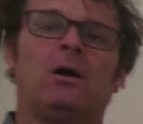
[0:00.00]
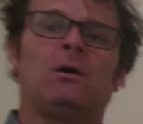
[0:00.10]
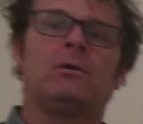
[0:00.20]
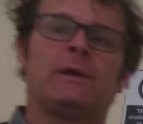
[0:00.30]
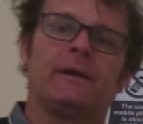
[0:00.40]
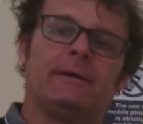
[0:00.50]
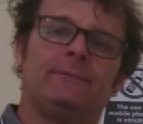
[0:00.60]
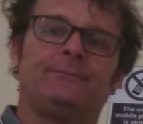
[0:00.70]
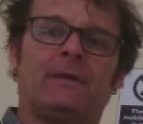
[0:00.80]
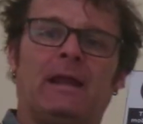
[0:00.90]

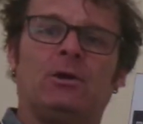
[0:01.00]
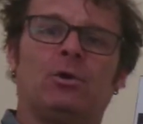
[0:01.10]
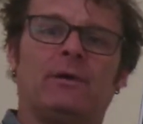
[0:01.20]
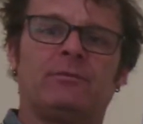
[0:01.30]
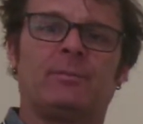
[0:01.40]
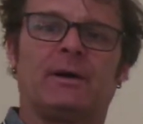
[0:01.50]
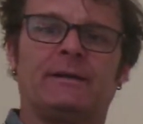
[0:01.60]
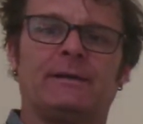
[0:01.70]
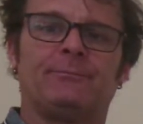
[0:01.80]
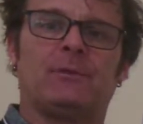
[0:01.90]
Okay, hello
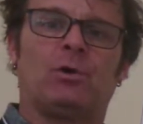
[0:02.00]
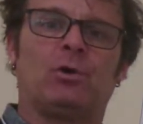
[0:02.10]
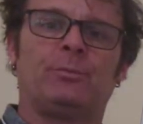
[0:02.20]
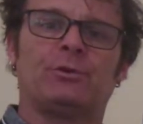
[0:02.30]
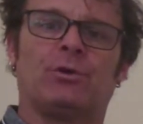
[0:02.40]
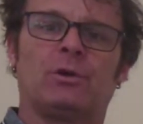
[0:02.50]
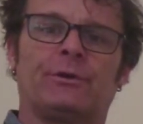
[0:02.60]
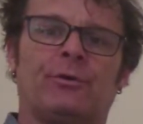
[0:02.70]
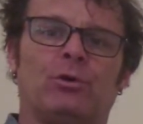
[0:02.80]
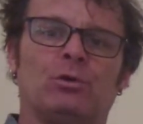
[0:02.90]
everybody. I hope you're
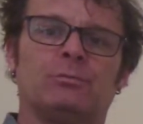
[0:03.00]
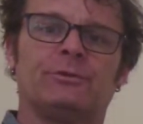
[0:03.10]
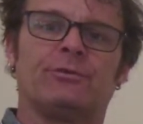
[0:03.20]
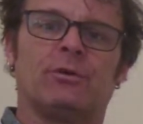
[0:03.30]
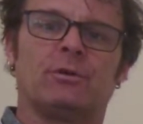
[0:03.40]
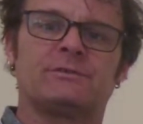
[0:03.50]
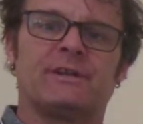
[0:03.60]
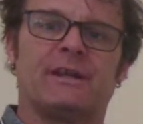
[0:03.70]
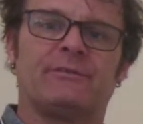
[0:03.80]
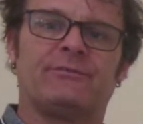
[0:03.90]
all at home and you're all
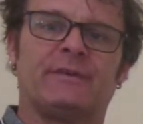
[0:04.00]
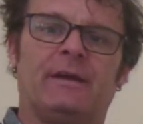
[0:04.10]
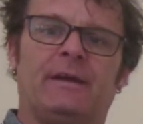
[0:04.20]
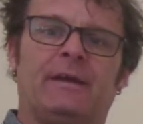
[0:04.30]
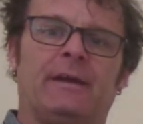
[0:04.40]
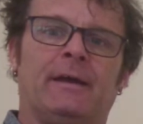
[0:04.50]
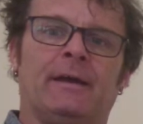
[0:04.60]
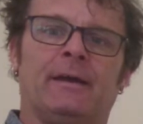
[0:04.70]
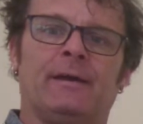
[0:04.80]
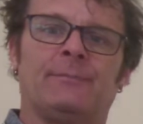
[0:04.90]
safe.
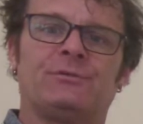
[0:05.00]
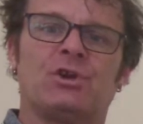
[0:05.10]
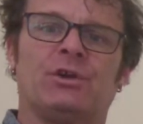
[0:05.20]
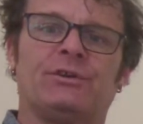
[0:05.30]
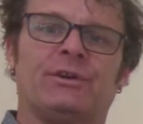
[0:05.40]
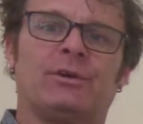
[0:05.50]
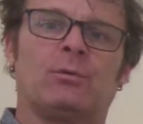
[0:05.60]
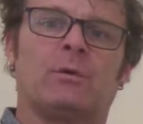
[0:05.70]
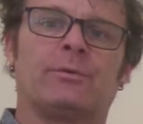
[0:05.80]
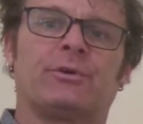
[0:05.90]
John here.
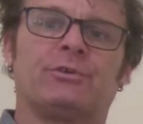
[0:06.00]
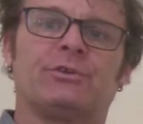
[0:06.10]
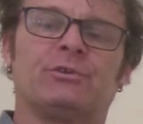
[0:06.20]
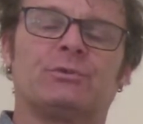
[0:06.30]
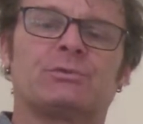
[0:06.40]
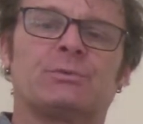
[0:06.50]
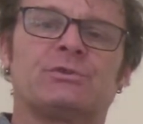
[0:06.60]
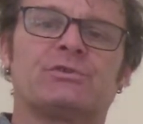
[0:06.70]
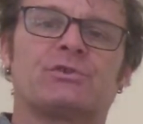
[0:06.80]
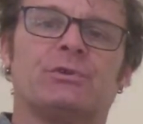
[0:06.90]
What we're going to do is we're
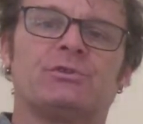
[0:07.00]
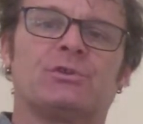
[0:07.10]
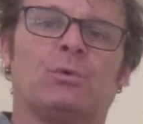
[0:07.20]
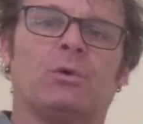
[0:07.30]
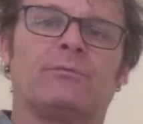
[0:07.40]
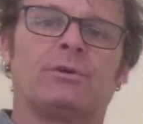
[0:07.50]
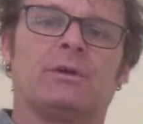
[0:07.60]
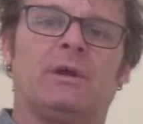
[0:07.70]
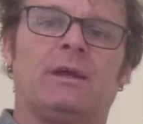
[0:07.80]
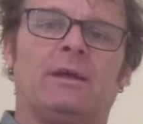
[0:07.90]
just going to go
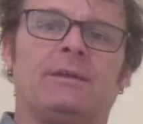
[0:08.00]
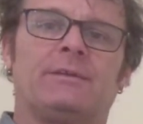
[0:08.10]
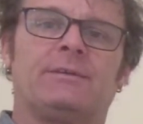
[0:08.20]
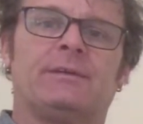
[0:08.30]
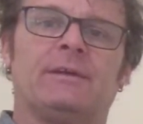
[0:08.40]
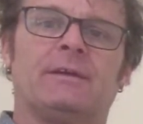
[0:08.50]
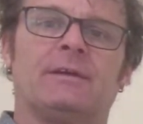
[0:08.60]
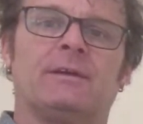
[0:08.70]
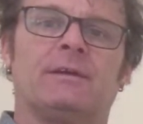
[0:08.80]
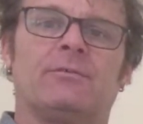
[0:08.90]
over
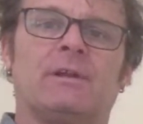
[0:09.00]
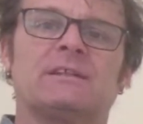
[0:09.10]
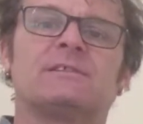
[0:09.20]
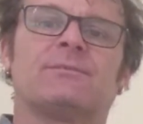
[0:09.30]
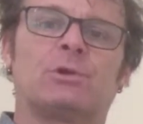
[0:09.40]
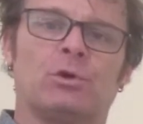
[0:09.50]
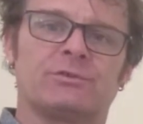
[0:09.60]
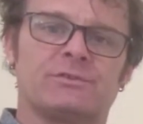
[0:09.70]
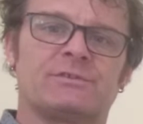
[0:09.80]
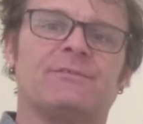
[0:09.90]
the relative
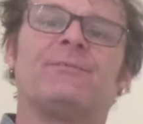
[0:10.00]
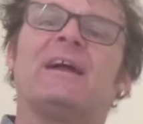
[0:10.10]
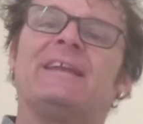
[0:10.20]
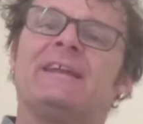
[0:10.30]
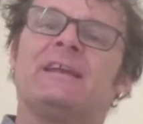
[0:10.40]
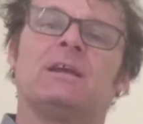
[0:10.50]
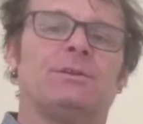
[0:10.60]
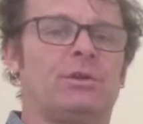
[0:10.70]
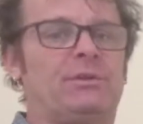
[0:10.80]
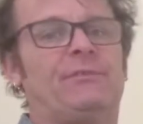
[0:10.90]
clauses, defining and
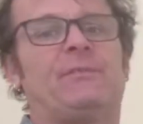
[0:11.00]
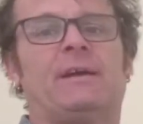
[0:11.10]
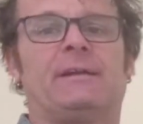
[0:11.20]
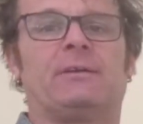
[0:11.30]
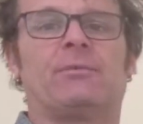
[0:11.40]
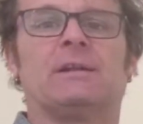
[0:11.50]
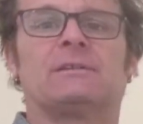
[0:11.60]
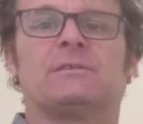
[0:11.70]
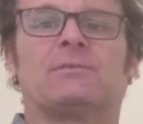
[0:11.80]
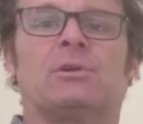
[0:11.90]
non-defining
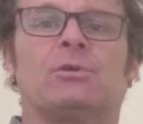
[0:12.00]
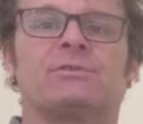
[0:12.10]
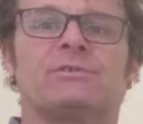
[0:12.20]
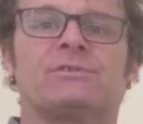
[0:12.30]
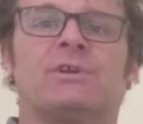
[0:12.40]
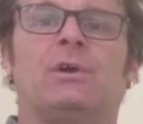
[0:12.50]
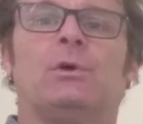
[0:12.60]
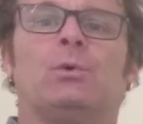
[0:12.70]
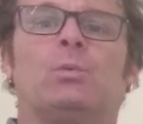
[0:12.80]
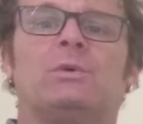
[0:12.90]
relative clauses.
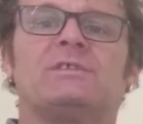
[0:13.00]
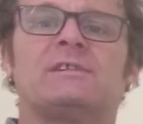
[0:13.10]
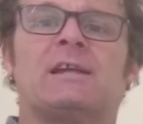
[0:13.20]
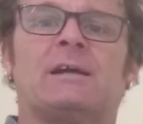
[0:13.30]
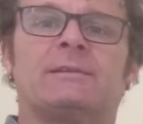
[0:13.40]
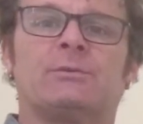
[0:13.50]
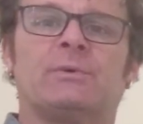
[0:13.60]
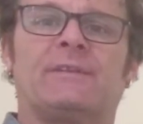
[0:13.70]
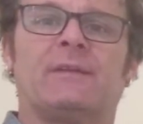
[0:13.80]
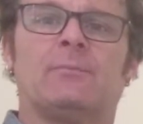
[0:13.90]
We started
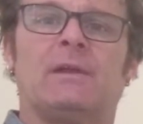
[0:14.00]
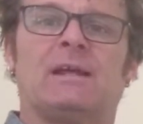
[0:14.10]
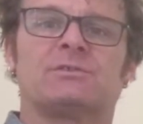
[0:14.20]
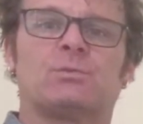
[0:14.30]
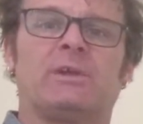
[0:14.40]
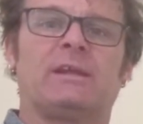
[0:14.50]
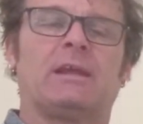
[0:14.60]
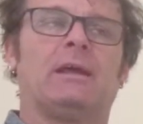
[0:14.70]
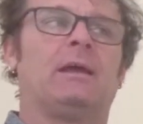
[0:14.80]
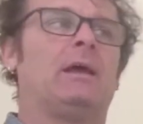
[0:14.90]
with them last
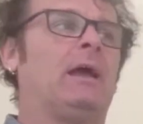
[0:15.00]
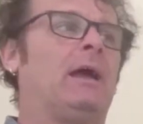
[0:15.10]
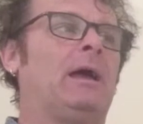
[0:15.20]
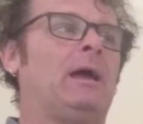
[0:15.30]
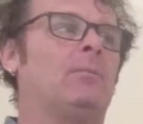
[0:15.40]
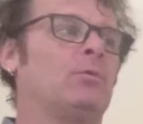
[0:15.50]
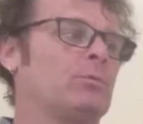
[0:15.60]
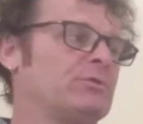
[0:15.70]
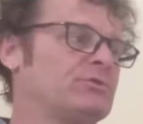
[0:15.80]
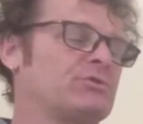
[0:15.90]
week, but
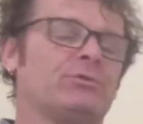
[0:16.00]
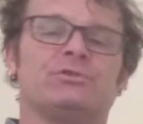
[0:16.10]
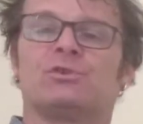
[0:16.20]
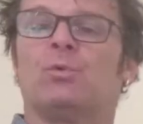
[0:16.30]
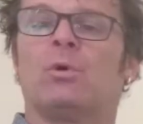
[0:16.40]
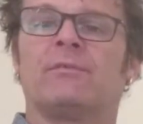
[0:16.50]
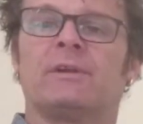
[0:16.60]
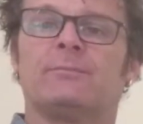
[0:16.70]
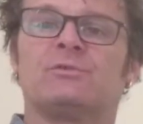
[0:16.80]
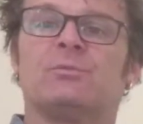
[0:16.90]
we're just going to go over
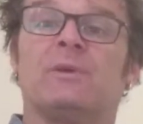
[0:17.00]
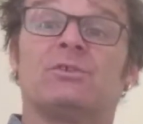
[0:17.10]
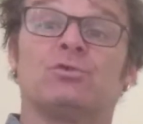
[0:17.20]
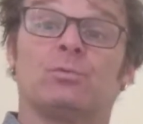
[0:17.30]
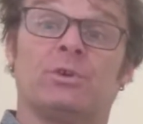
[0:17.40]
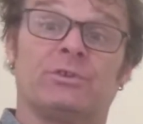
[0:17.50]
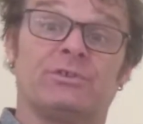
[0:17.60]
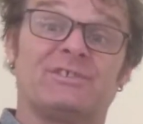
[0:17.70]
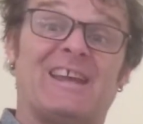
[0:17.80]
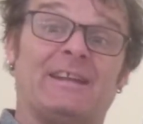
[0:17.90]
them to make sure we
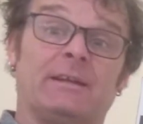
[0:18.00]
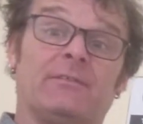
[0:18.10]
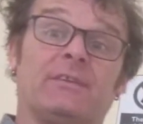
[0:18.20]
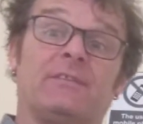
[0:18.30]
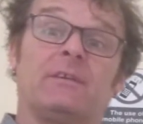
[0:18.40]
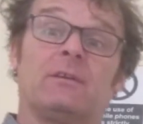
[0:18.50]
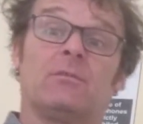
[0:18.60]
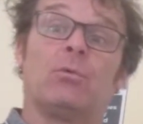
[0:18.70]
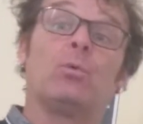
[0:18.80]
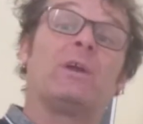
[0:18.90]
understand
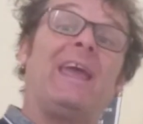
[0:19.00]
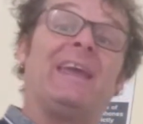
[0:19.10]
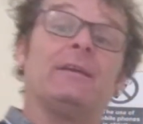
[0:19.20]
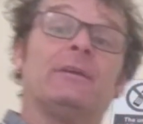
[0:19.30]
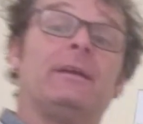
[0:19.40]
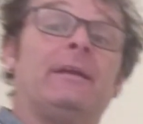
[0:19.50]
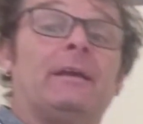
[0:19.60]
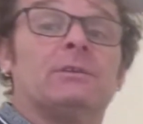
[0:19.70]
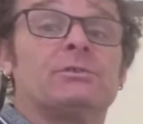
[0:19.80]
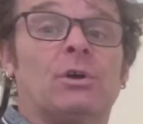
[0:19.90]
everything. Okay,
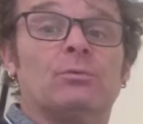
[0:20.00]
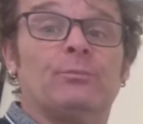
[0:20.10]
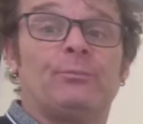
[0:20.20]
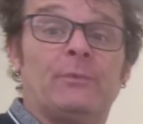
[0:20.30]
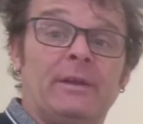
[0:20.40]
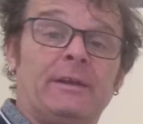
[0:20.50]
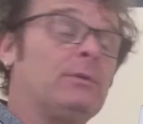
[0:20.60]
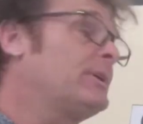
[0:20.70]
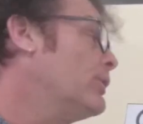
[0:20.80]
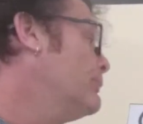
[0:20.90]
so here
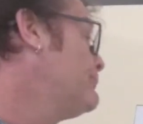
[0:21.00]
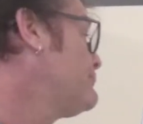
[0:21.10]
we go.